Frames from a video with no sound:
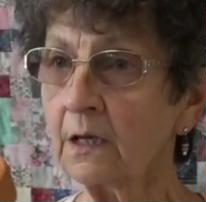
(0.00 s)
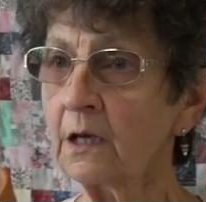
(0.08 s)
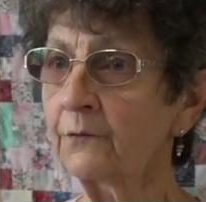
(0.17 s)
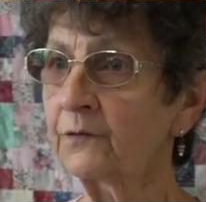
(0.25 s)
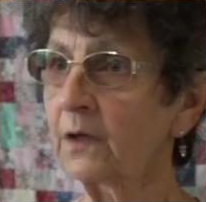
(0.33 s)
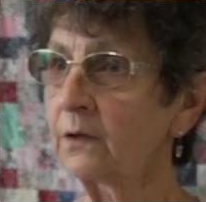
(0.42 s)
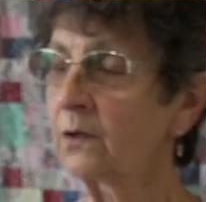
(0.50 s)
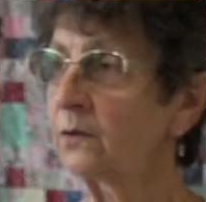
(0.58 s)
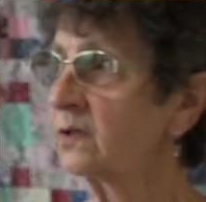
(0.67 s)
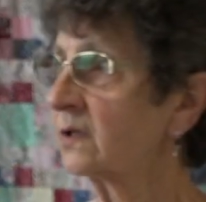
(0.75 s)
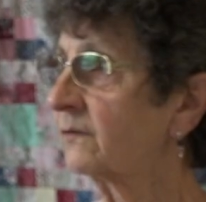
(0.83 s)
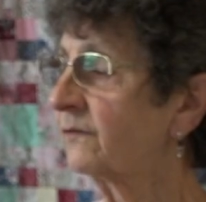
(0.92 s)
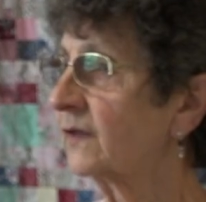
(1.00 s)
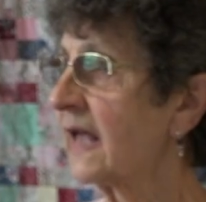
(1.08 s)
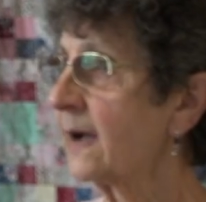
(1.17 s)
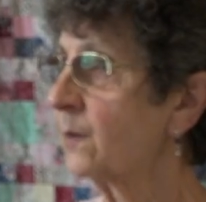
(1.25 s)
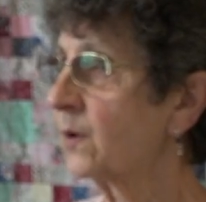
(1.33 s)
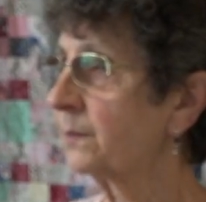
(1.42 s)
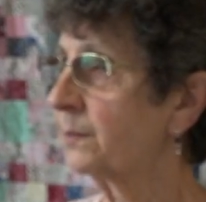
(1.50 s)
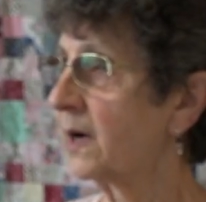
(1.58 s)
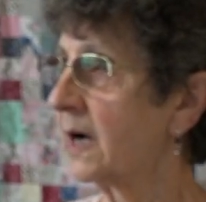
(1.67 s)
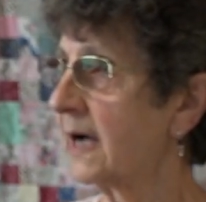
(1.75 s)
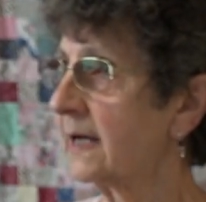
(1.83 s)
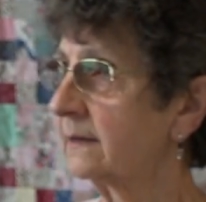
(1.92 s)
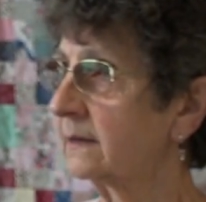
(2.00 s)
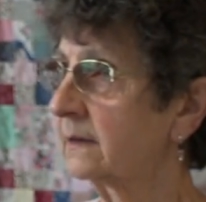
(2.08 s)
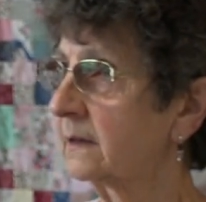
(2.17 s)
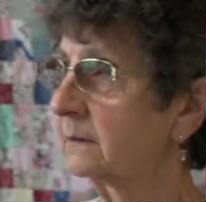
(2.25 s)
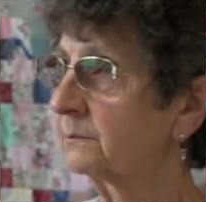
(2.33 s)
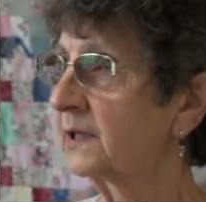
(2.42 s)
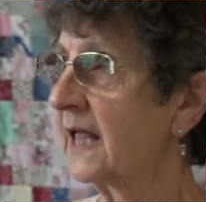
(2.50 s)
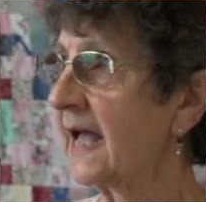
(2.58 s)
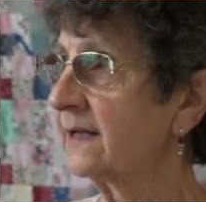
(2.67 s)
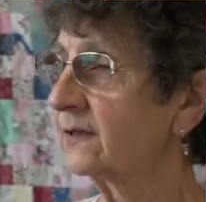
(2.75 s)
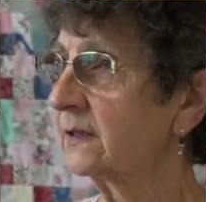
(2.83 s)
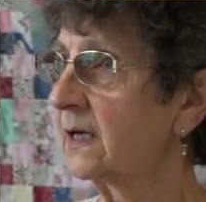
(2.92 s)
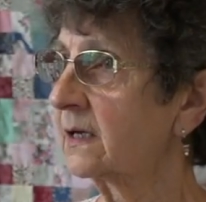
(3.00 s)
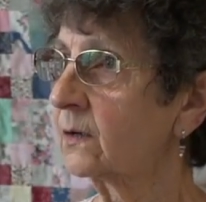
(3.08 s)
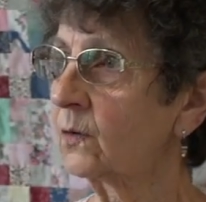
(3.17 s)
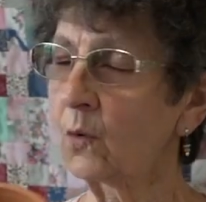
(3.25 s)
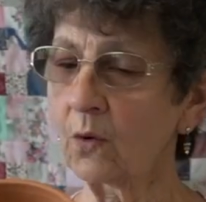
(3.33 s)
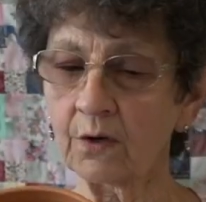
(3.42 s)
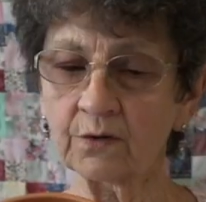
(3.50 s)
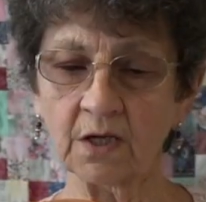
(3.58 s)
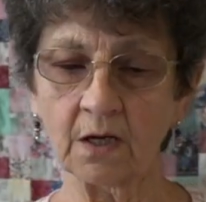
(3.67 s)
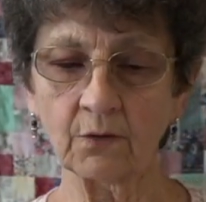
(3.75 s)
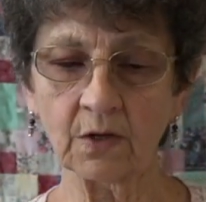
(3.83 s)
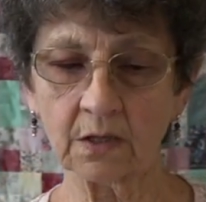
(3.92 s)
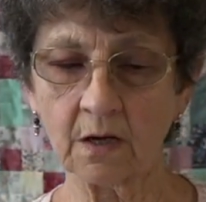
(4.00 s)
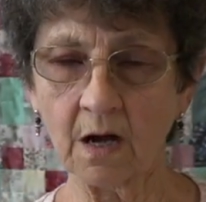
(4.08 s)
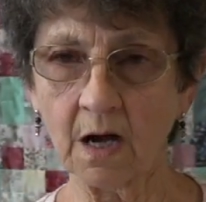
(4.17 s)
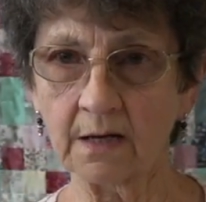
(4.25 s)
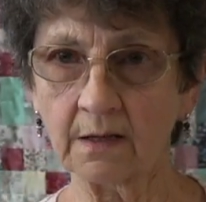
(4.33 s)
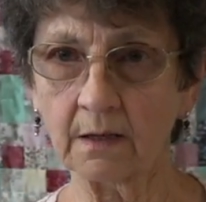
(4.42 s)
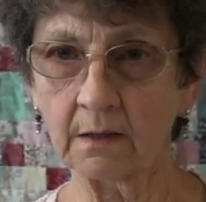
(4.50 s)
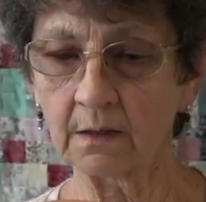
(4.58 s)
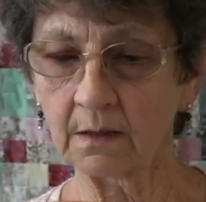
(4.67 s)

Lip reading: If you use a flower pot, plastic or terracotta,